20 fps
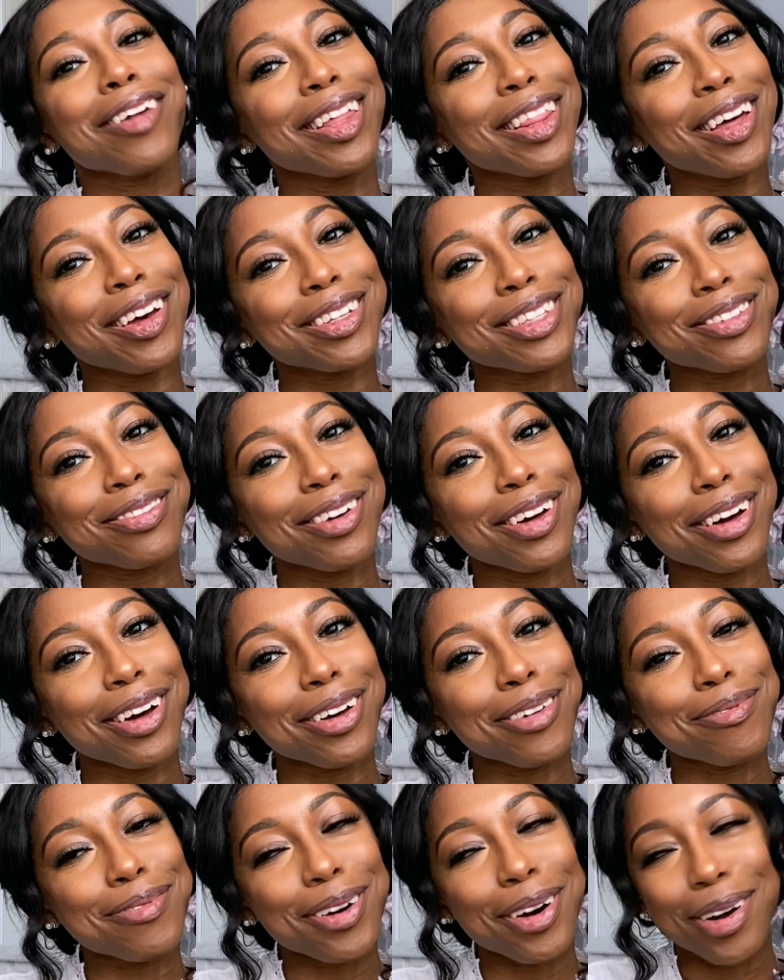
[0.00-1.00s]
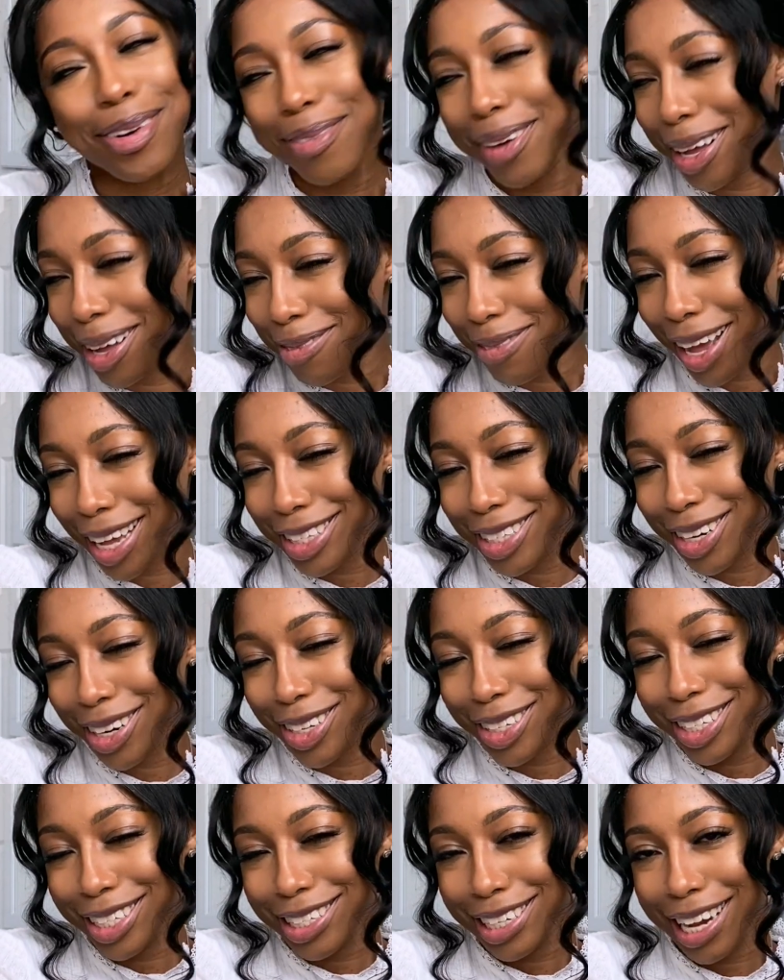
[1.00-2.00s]
loves, welcome back to
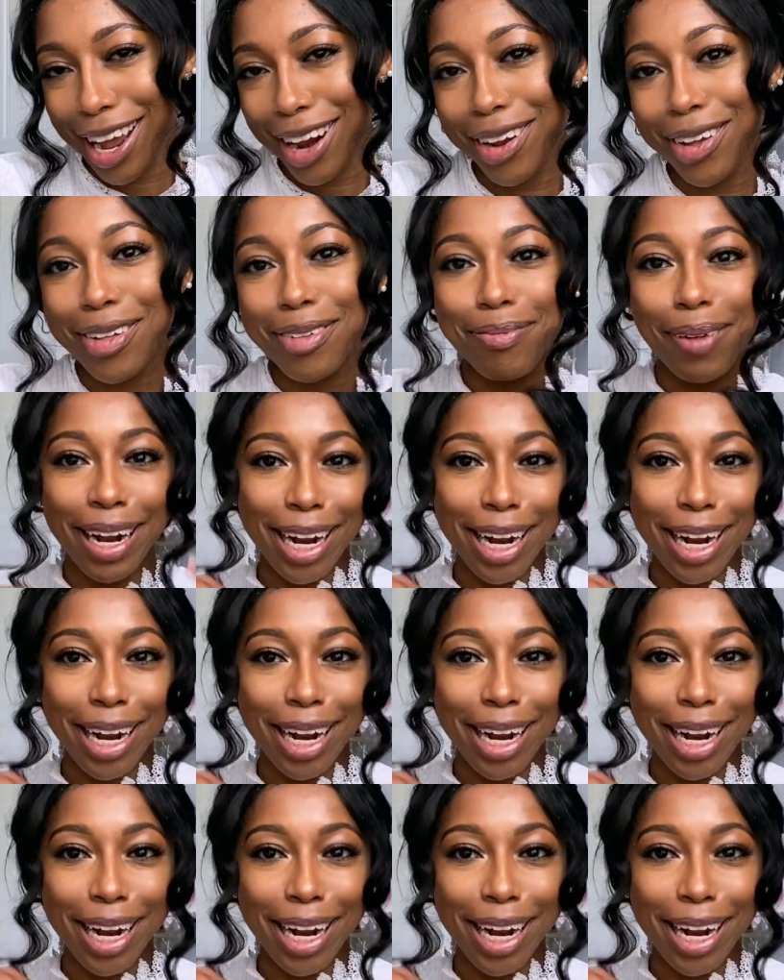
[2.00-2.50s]
your channel.